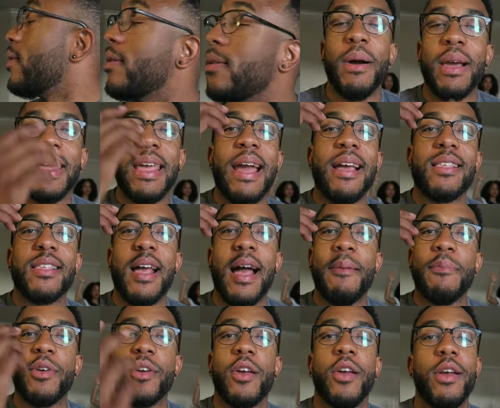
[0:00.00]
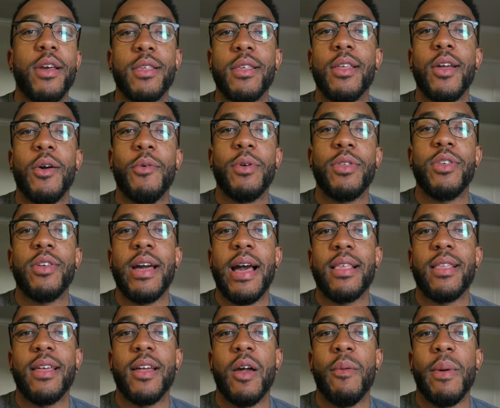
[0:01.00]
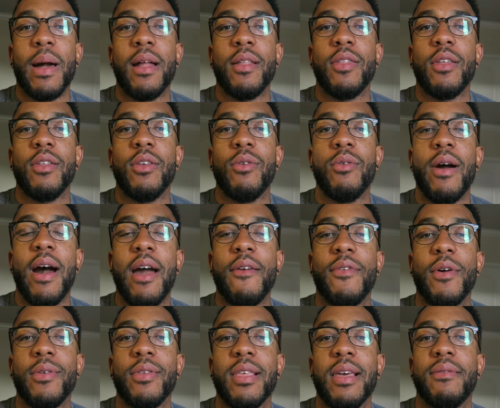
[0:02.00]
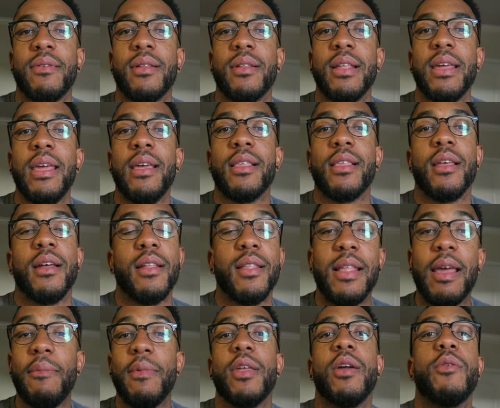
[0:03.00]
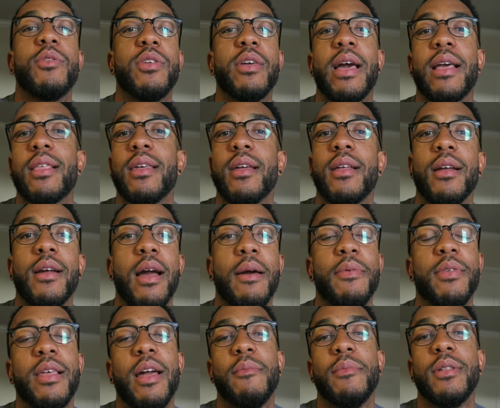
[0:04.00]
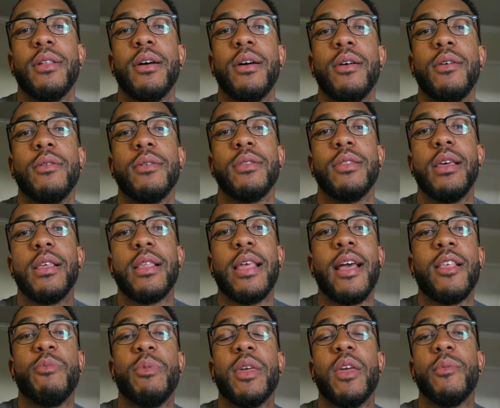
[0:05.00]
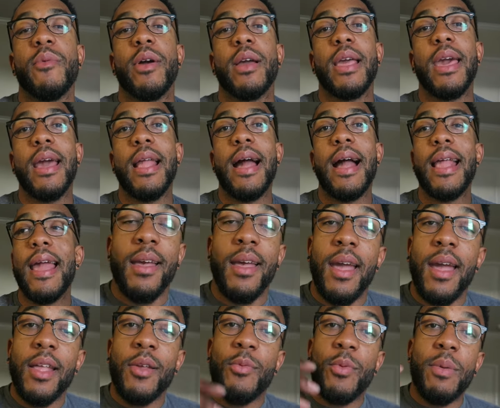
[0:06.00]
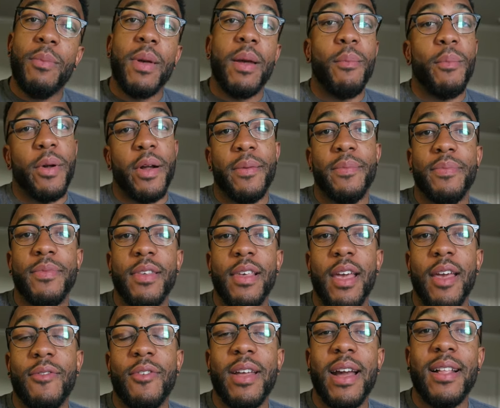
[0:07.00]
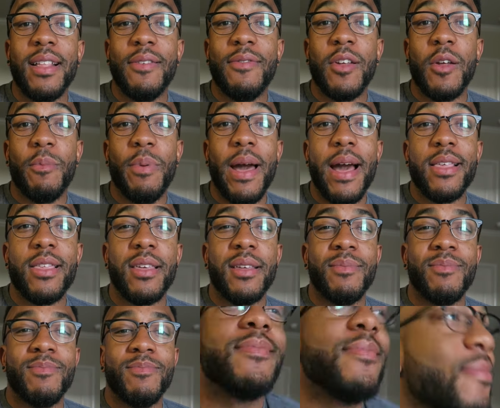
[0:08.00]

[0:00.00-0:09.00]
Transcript: But yes, I'm curious to know what you guys think about the new iPhone 7 leaks. Let me know what you guys think in the comments down below. This has been your boy K Dot, and remember, if you're not living your passion,